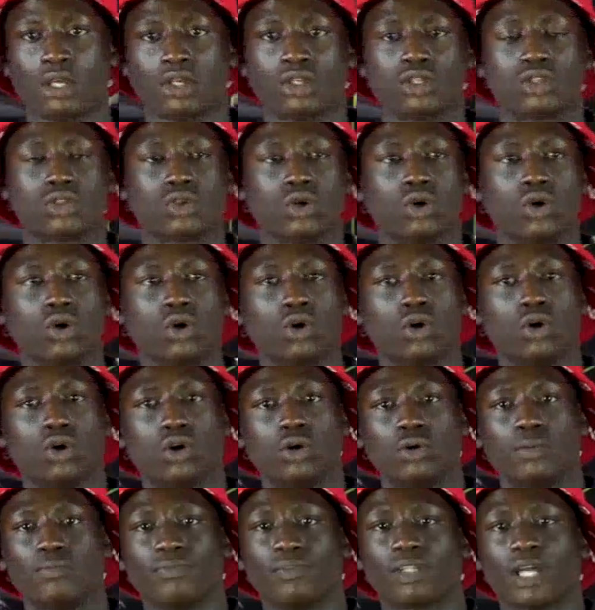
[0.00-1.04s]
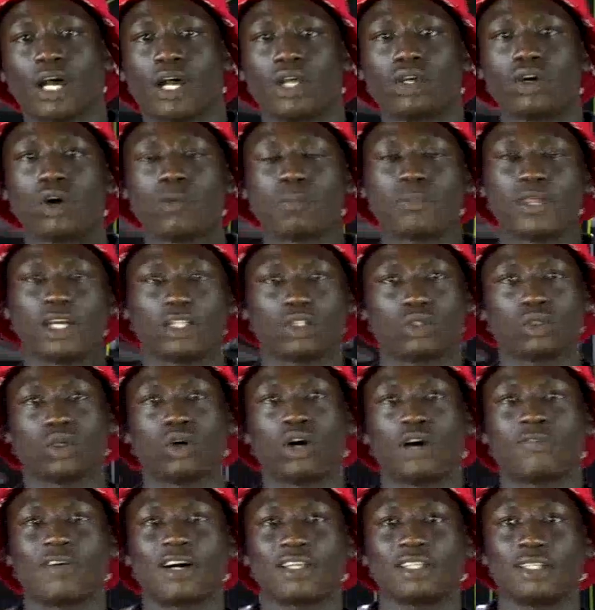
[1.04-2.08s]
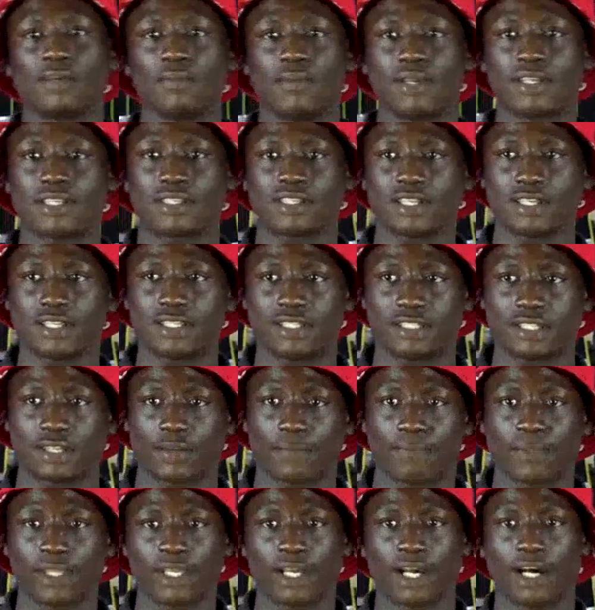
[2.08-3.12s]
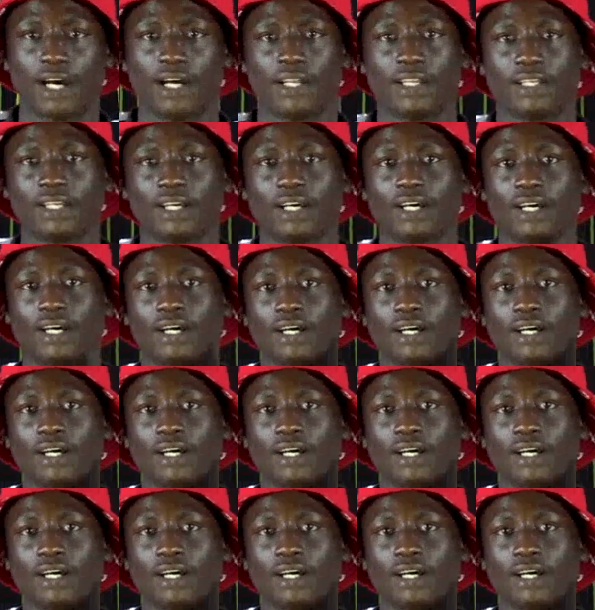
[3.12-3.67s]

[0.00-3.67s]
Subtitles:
So I hope that you have heard the message and